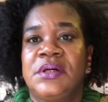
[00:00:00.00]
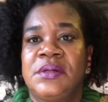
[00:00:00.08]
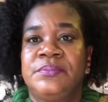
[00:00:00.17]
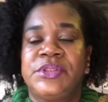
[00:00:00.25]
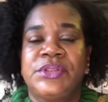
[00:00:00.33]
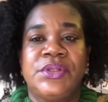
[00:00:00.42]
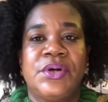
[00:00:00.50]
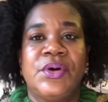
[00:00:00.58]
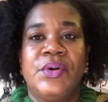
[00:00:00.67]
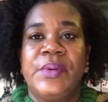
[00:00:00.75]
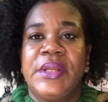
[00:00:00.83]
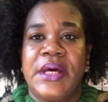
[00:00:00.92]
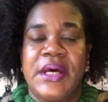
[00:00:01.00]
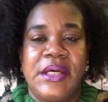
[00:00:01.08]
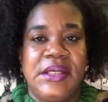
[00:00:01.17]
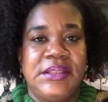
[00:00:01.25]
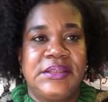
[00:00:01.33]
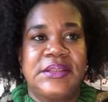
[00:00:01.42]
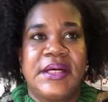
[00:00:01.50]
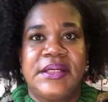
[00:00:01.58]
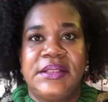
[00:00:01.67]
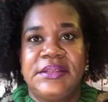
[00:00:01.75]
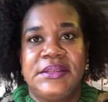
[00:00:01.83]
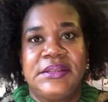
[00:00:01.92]
snow and ice, that
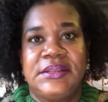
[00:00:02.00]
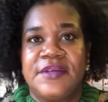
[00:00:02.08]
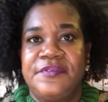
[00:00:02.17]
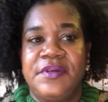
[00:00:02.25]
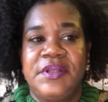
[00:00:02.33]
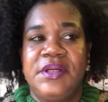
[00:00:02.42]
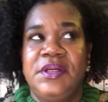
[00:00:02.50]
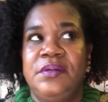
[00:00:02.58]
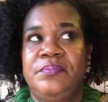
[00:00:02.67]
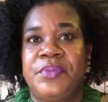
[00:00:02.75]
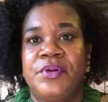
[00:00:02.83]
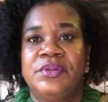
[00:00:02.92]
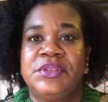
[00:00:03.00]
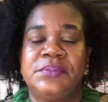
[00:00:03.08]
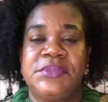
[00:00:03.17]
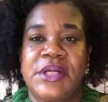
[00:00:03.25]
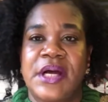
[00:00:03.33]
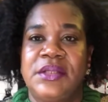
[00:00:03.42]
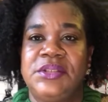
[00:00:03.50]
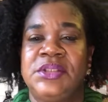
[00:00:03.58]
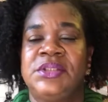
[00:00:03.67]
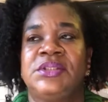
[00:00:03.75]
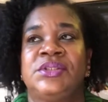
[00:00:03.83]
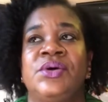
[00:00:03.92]
can definitely pose some
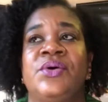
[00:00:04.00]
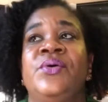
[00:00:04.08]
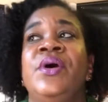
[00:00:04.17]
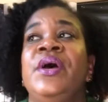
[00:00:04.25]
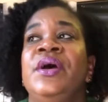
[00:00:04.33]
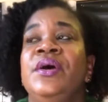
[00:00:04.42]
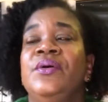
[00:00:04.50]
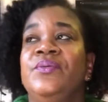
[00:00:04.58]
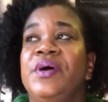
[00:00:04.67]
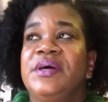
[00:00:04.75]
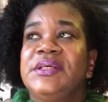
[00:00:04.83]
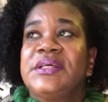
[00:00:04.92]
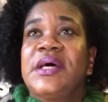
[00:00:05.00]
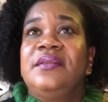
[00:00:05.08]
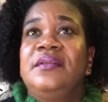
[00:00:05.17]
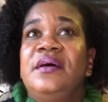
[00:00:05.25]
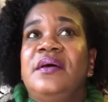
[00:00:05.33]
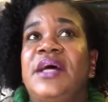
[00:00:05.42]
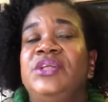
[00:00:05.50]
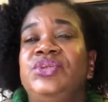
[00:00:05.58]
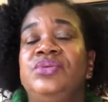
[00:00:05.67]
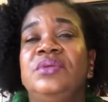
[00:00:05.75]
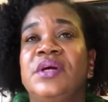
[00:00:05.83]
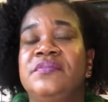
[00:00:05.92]
challenges. So, whereas I do
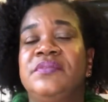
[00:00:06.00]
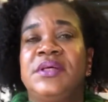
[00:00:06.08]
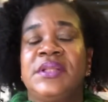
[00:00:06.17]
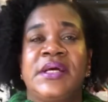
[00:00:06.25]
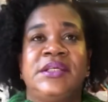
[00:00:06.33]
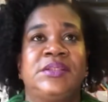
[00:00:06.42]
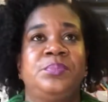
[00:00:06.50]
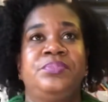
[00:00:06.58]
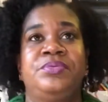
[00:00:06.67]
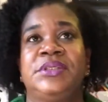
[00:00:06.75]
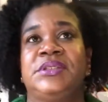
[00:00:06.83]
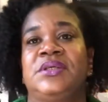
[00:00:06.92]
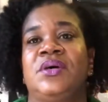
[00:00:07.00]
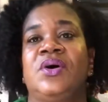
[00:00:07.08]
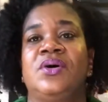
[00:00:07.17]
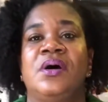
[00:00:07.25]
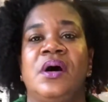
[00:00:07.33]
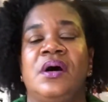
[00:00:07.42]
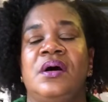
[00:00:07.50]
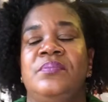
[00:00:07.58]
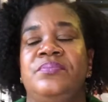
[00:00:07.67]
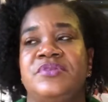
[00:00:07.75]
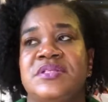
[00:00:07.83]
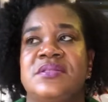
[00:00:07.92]
love the nice
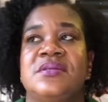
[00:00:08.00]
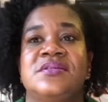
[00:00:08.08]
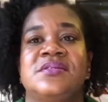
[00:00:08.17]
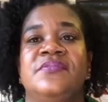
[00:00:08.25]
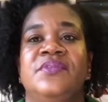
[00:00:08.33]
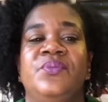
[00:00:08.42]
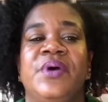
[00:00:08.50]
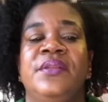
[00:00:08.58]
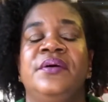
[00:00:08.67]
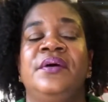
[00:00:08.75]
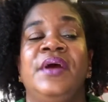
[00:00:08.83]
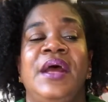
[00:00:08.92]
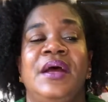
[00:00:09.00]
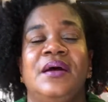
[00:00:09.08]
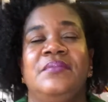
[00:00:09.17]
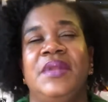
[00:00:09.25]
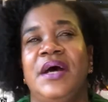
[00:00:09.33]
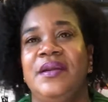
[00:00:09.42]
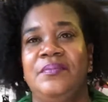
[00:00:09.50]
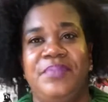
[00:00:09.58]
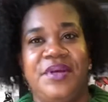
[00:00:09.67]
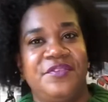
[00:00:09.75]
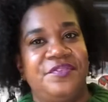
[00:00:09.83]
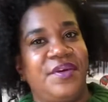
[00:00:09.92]
briskness of the weather, I'm not a
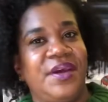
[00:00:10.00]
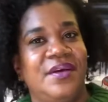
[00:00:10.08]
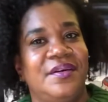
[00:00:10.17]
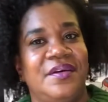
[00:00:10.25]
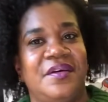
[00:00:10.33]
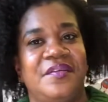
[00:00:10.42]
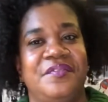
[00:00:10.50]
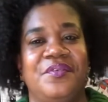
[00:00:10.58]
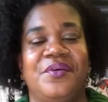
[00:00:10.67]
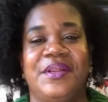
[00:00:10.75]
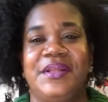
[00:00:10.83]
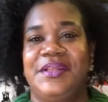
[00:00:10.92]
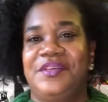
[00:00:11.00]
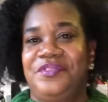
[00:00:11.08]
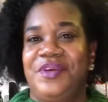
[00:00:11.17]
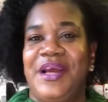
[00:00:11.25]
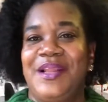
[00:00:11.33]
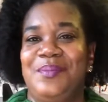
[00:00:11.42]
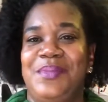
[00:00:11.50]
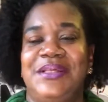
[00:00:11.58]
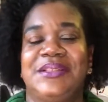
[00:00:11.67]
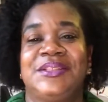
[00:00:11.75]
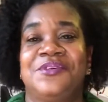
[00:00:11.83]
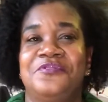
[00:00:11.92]
big fan of all the different
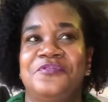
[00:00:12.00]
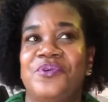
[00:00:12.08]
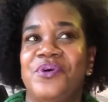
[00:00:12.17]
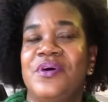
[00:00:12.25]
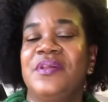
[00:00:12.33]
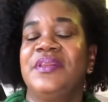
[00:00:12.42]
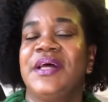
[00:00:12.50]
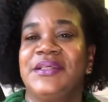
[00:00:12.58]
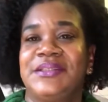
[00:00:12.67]
elements. So fall, that's